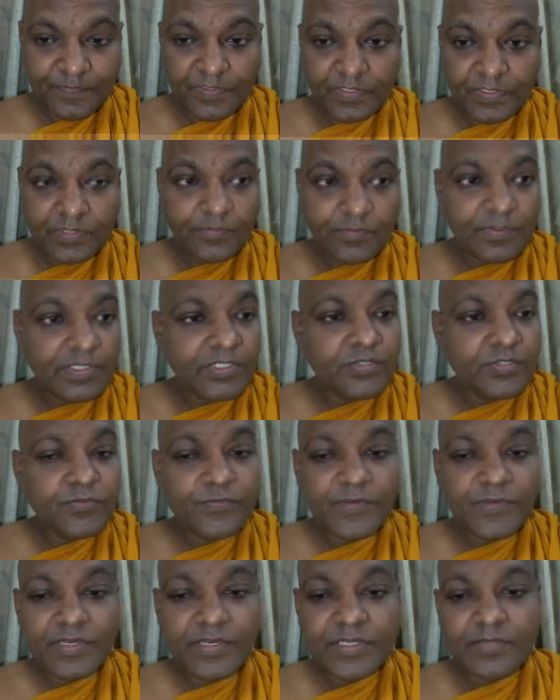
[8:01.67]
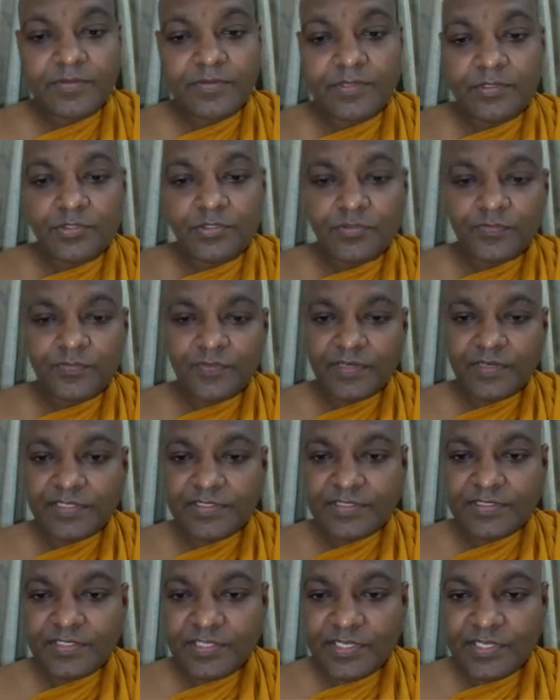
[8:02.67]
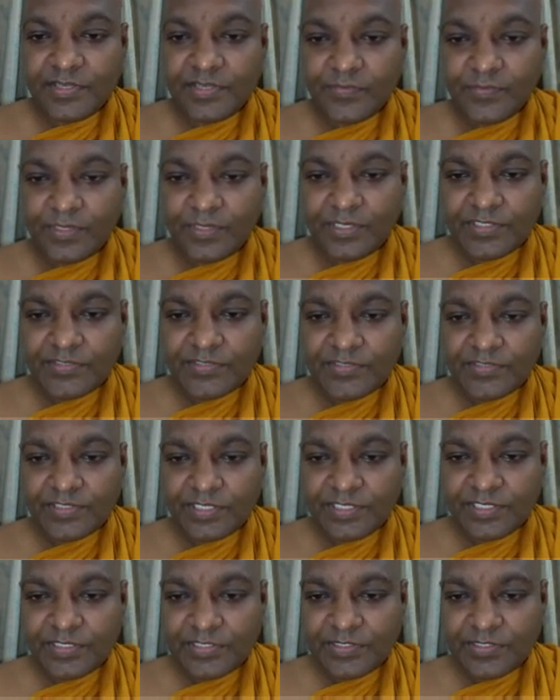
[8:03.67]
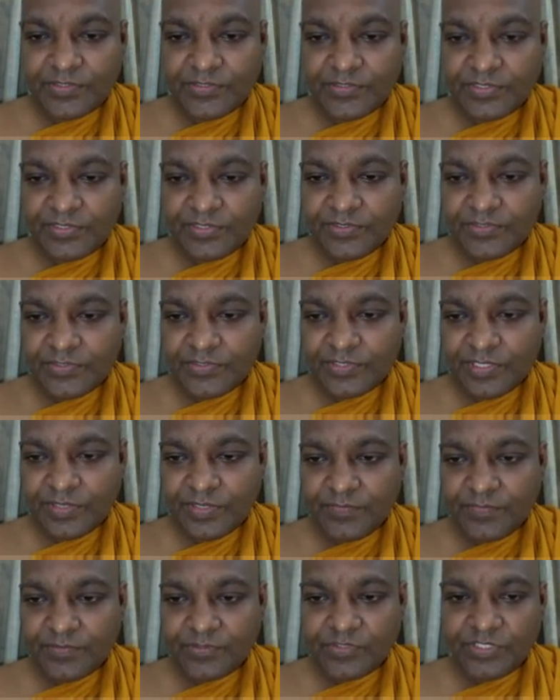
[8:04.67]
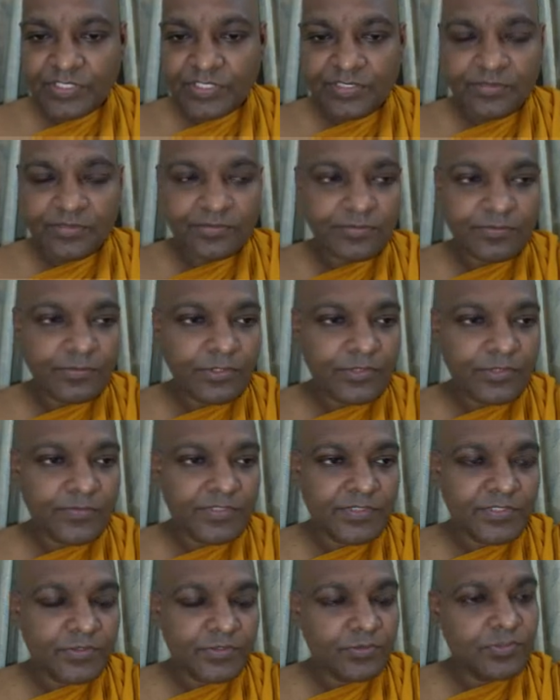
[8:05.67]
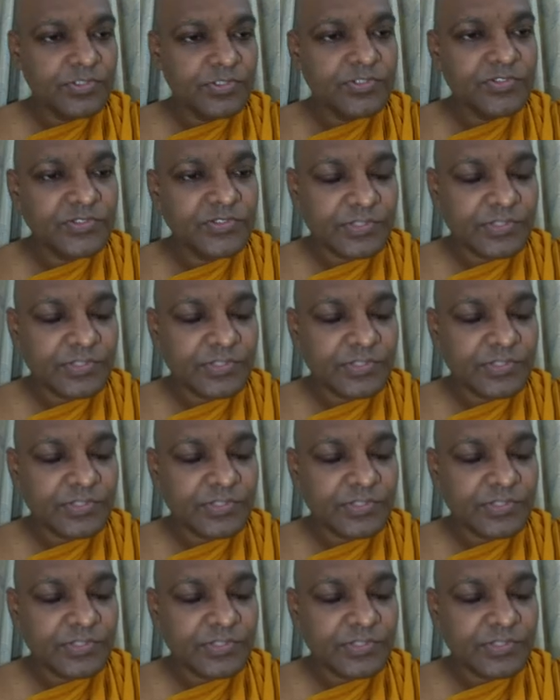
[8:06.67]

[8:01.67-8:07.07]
when you want to find the areas under this everything, what we do is